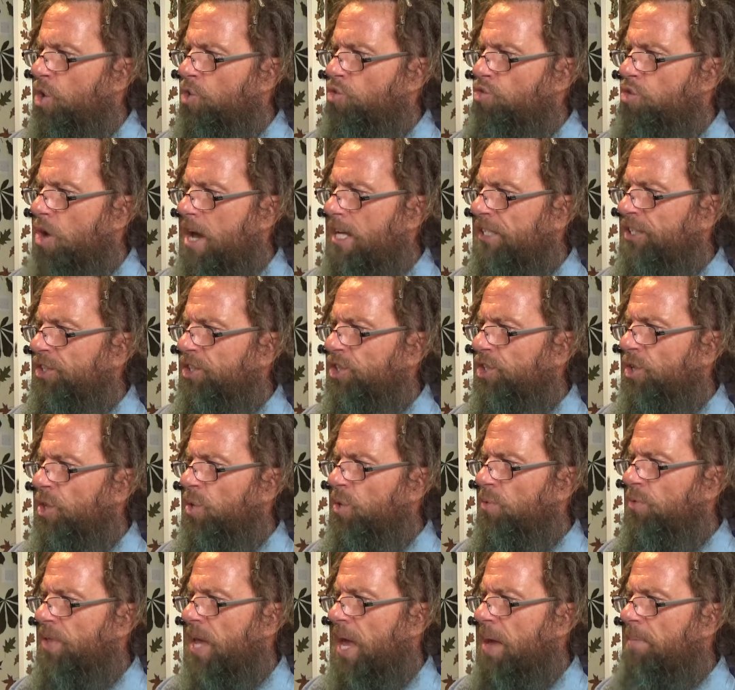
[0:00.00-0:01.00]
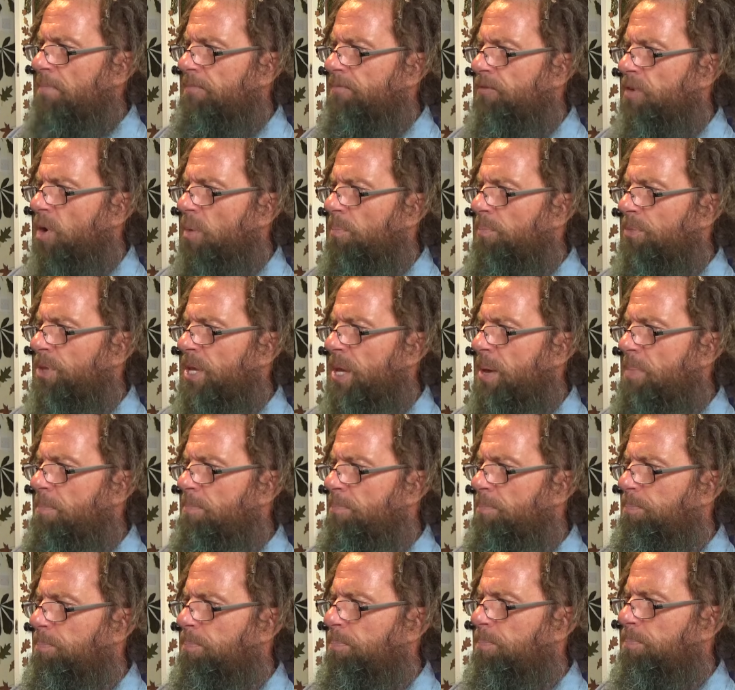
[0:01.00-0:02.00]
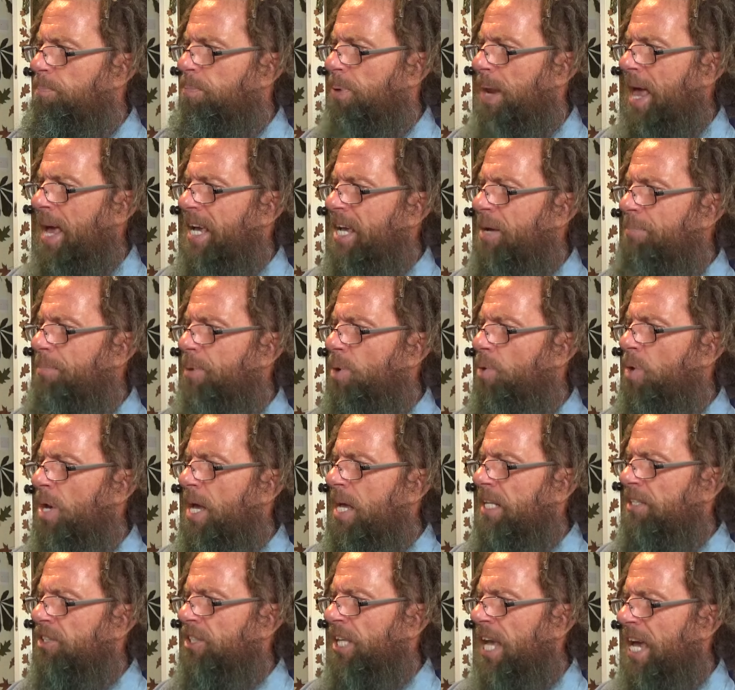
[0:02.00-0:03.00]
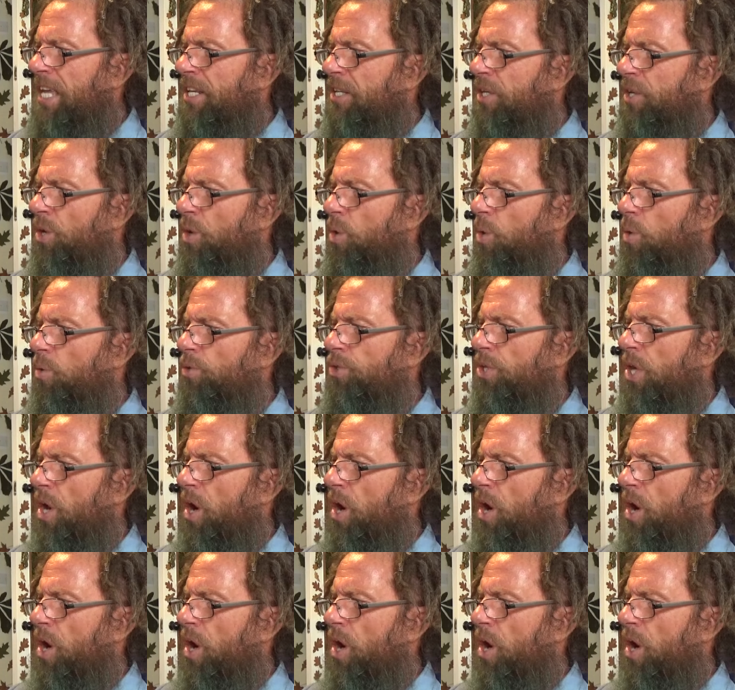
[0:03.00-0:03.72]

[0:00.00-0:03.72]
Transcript: rescue them from the implacable tentacles